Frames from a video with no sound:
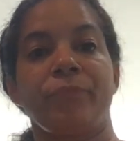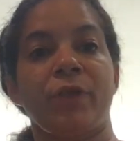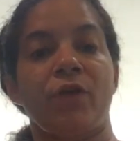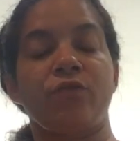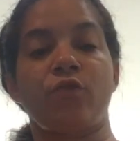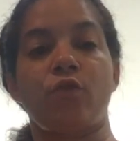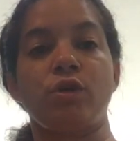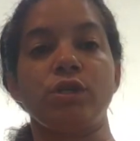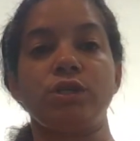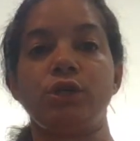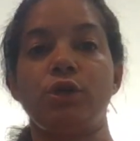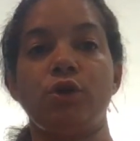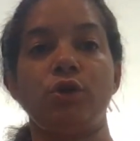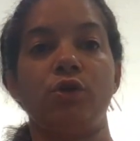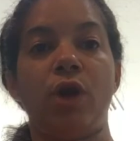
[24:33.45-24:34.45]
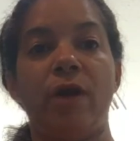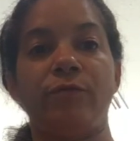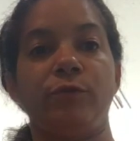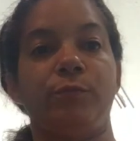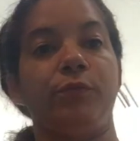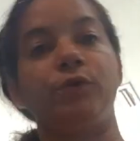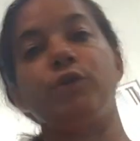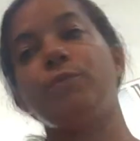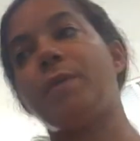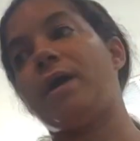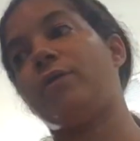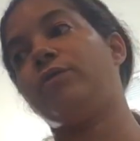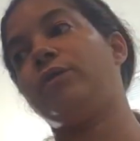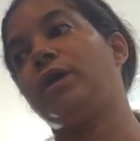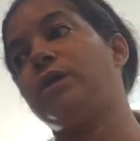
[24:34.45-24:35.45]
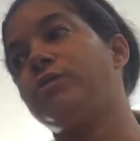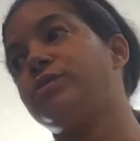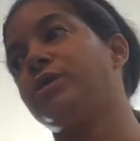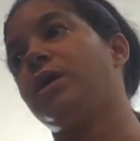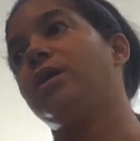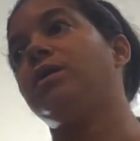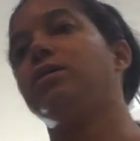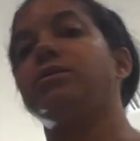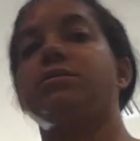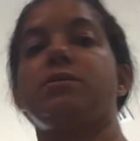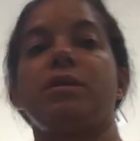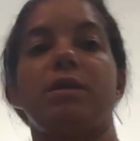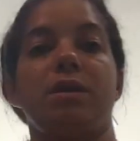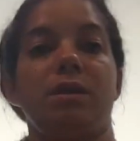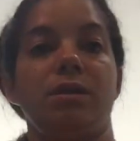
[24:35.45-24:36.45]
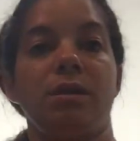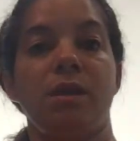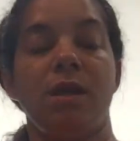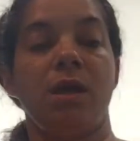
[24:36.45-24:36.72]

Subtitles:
Of course, you know, you have to put your marinara sauce and